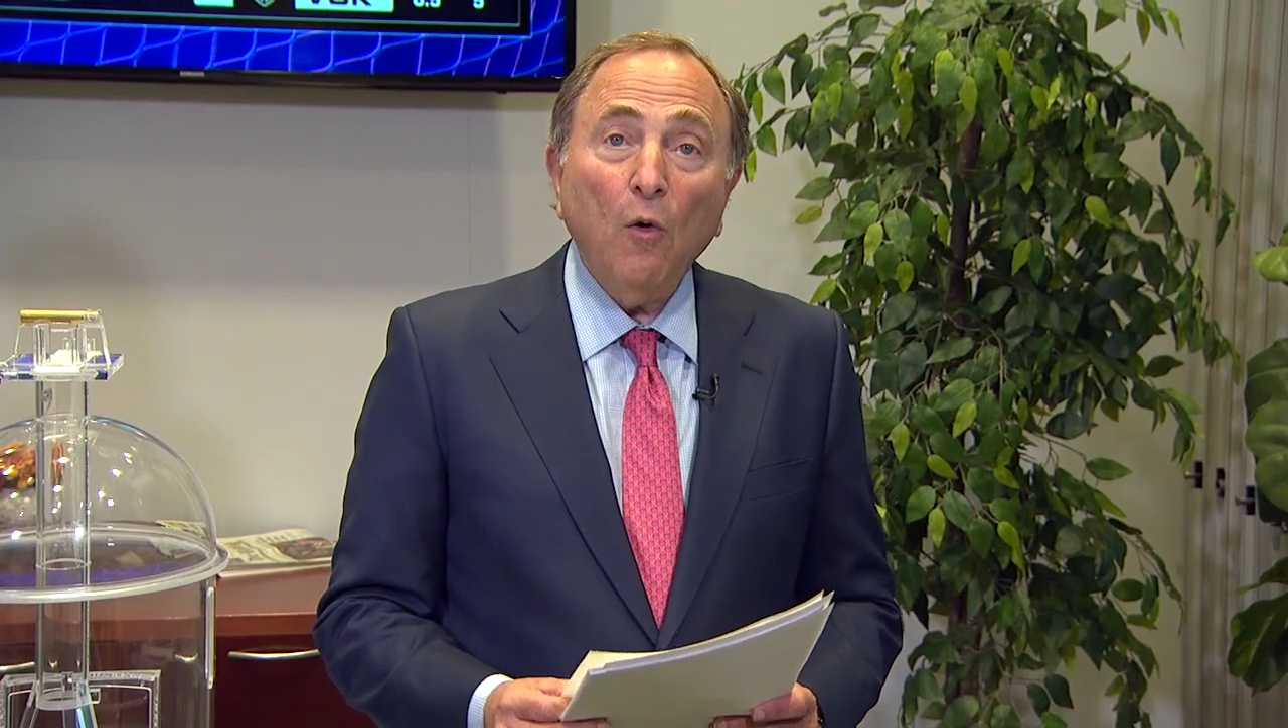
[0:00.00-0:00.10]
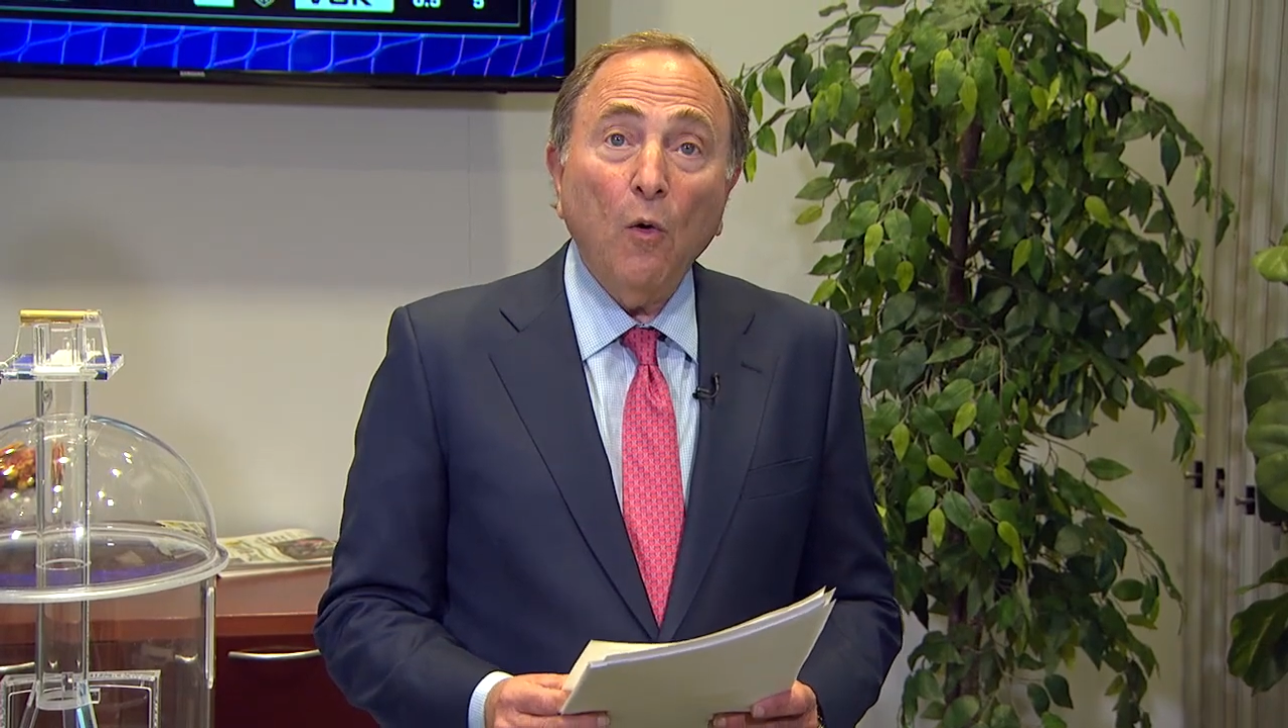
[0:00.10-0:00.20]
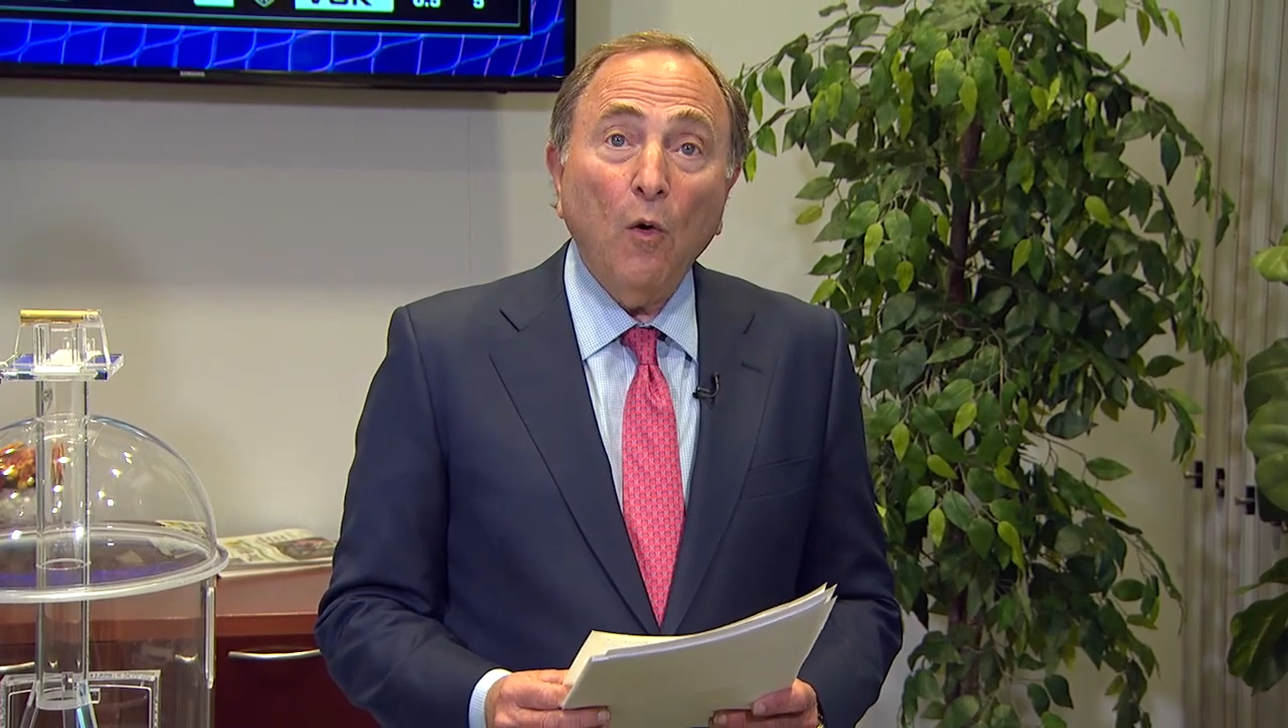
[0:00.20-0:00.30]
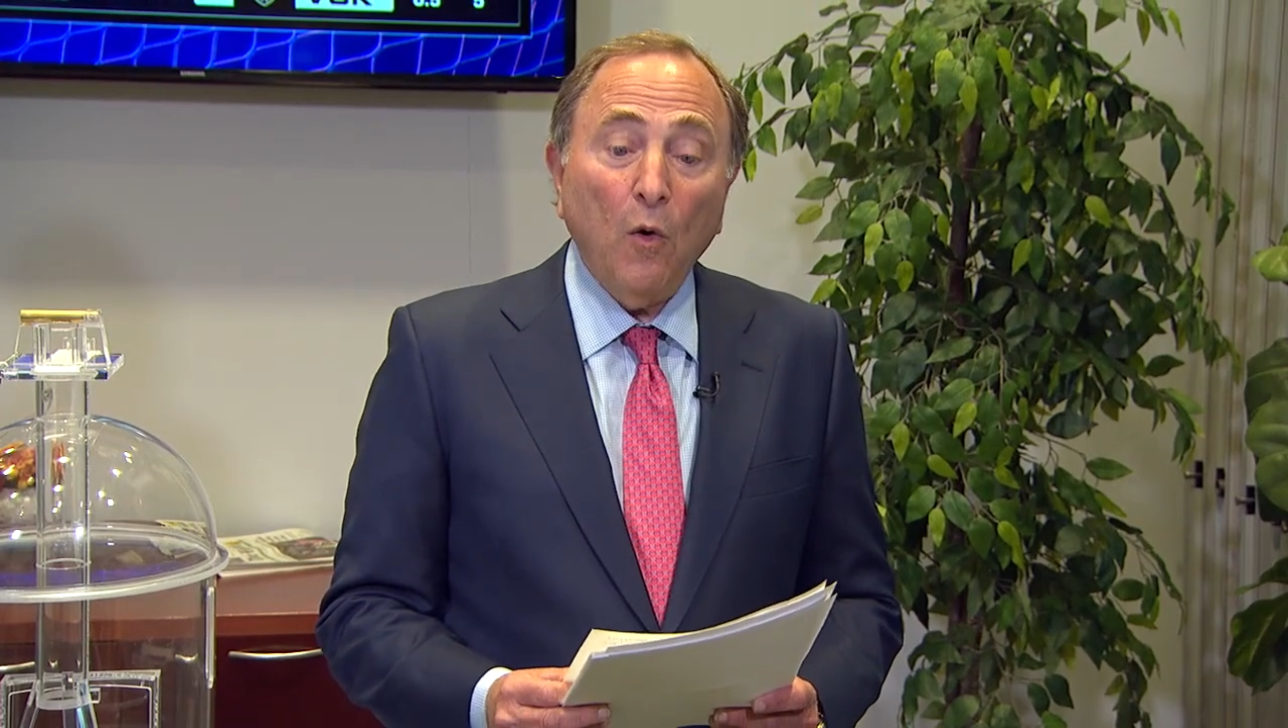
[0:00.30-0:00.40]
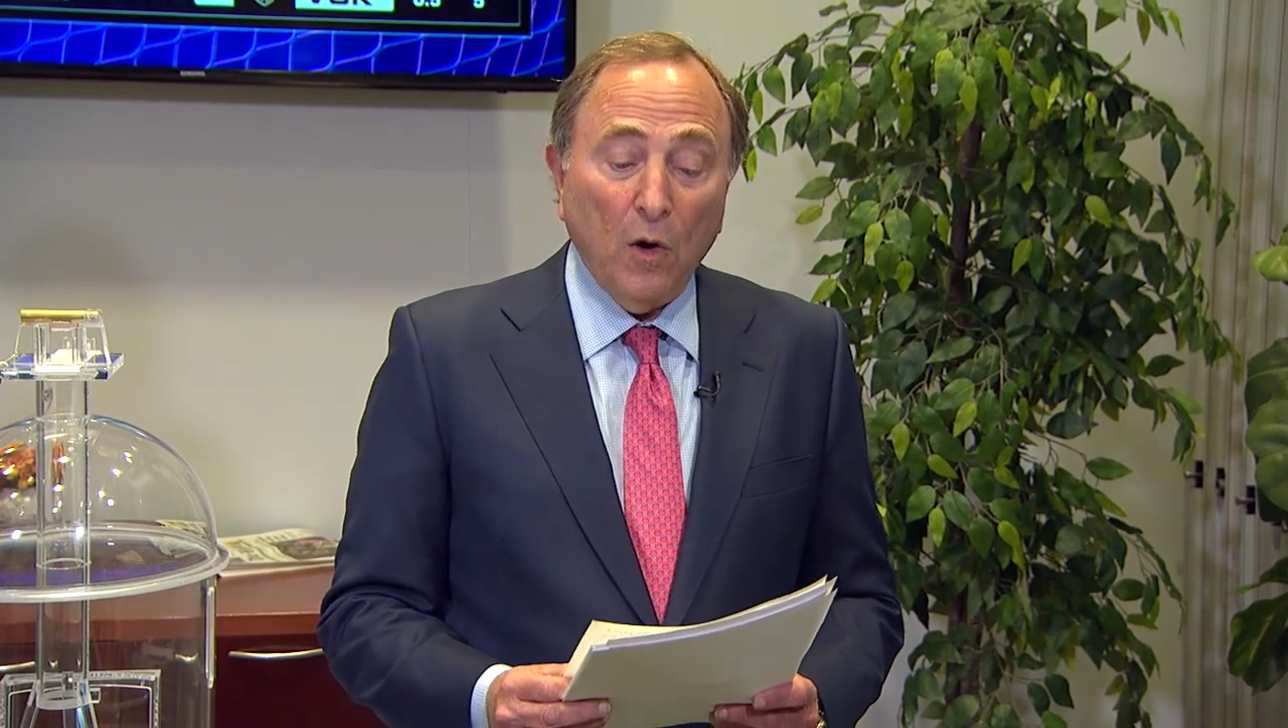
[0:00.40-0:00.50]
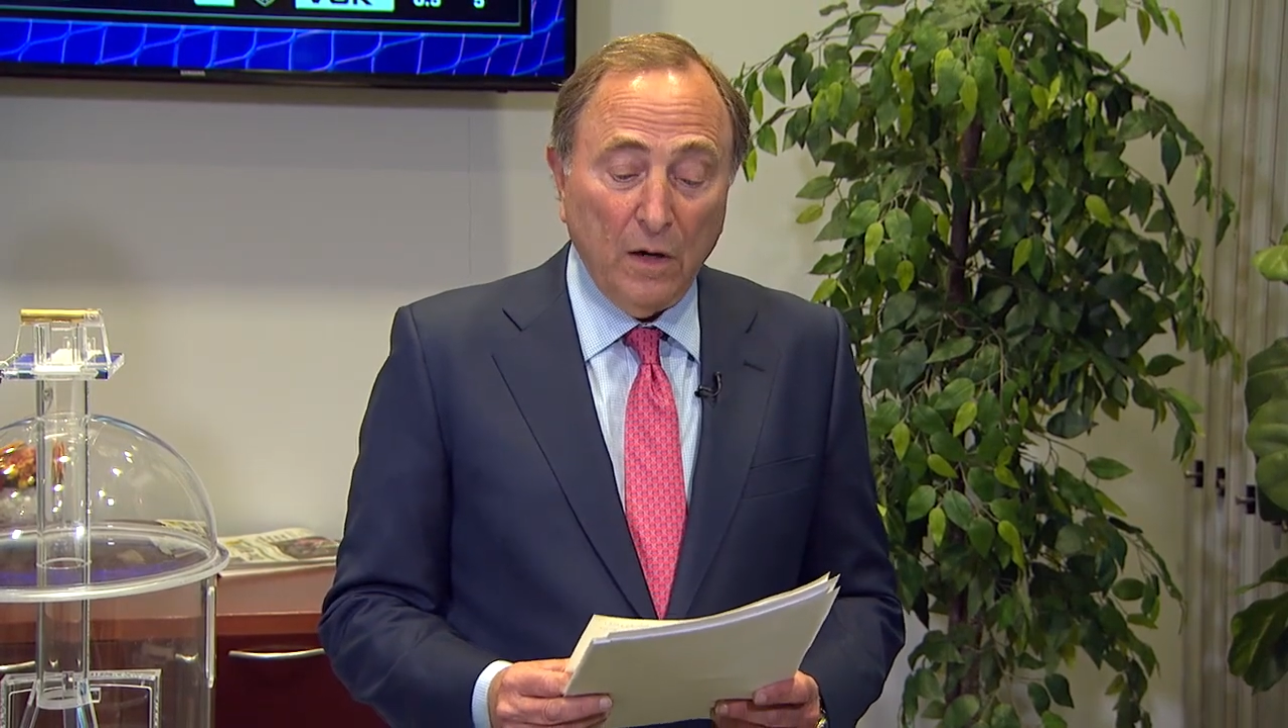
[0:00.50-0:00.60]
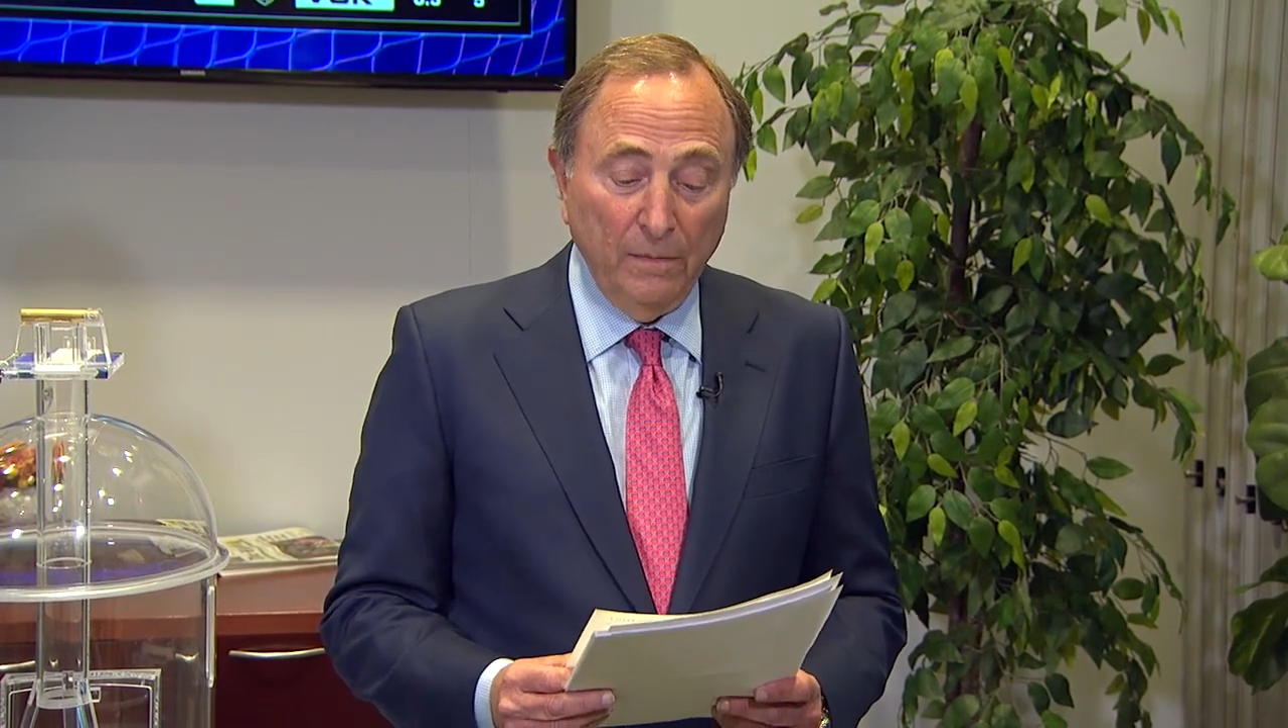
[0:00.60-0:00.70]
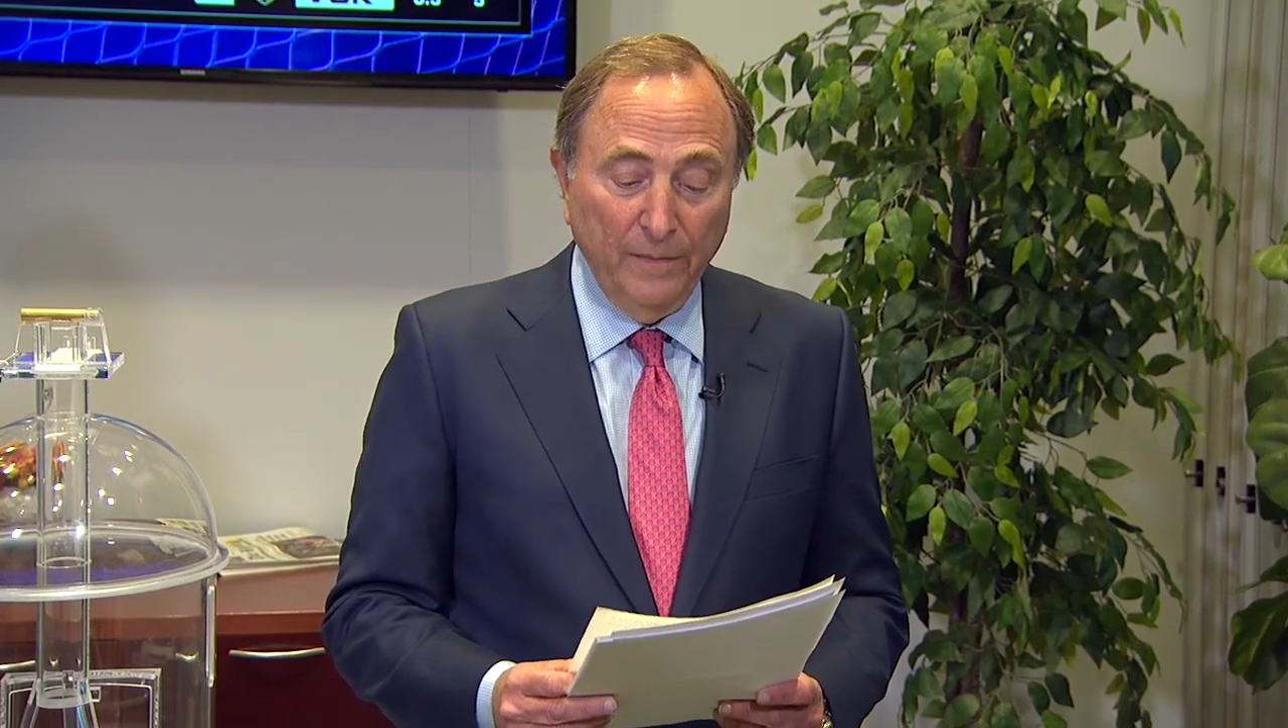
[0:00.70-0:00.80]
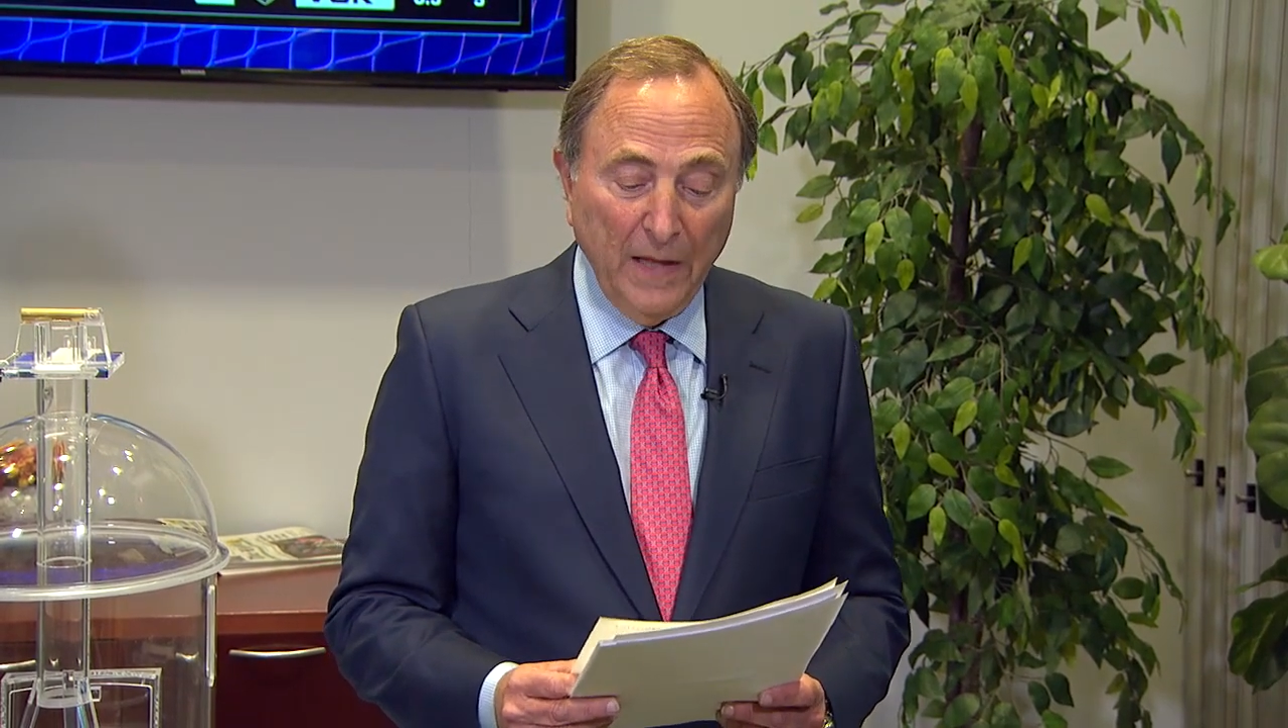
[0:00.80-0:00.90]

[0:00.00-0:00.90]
or